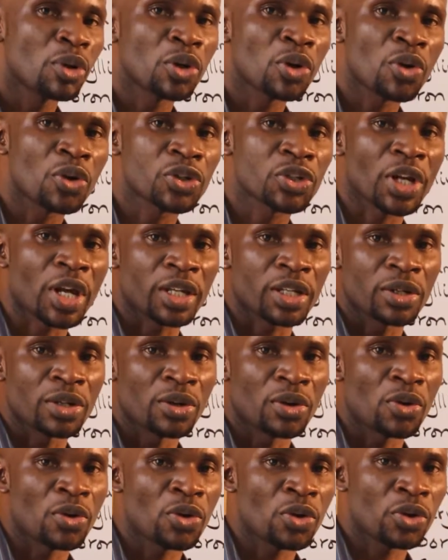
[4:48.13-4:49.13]
monoxide
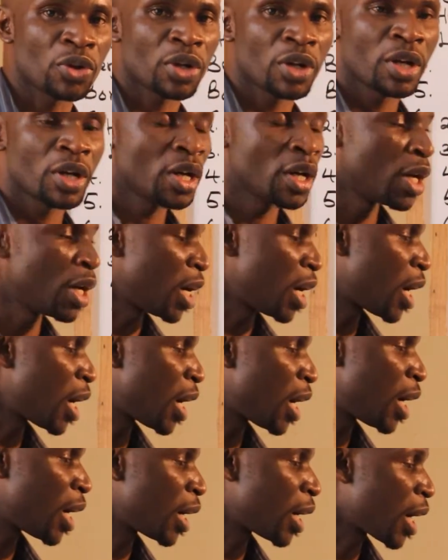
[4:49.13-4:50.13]
or
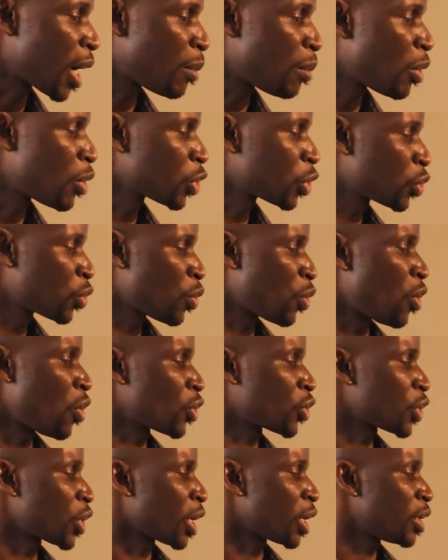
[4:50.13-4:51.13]
carbon 2
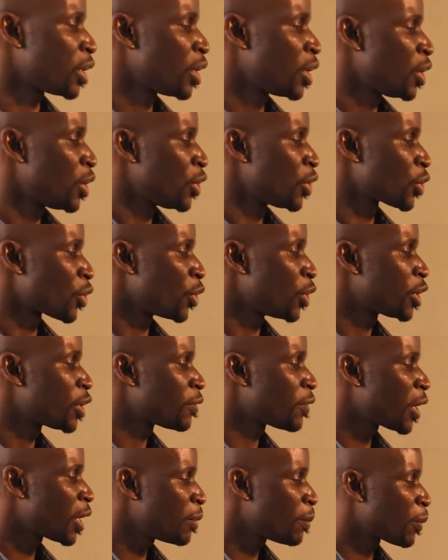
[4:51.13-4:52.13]
oxide. So it's
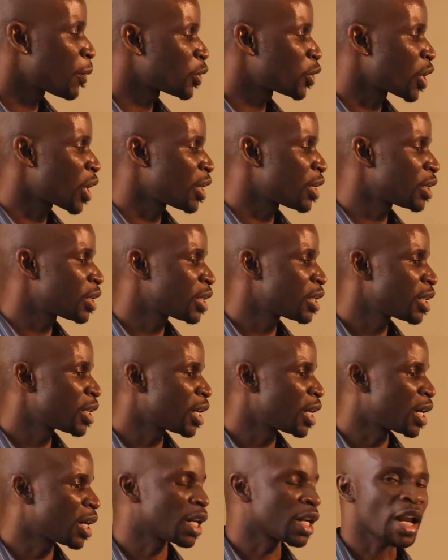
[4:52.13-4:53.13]
very important,
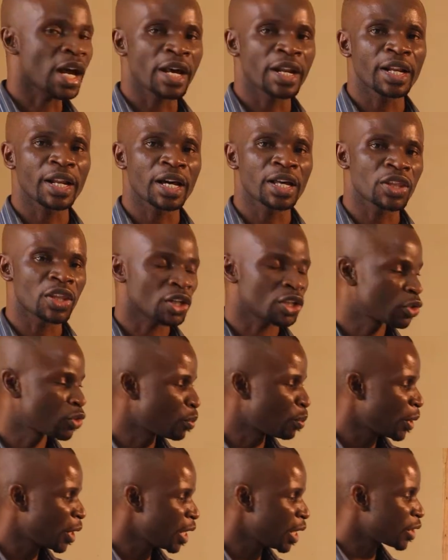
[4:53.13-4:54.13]
learner, that you
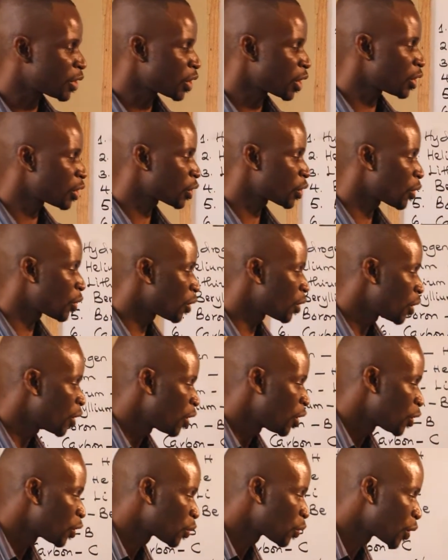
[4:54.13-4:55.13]
pay attention
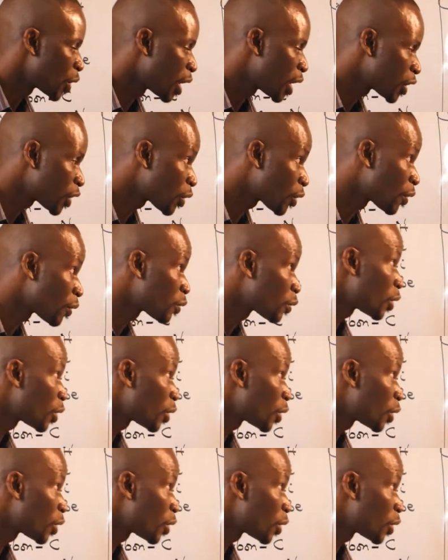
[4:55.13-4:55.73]
to the lesson of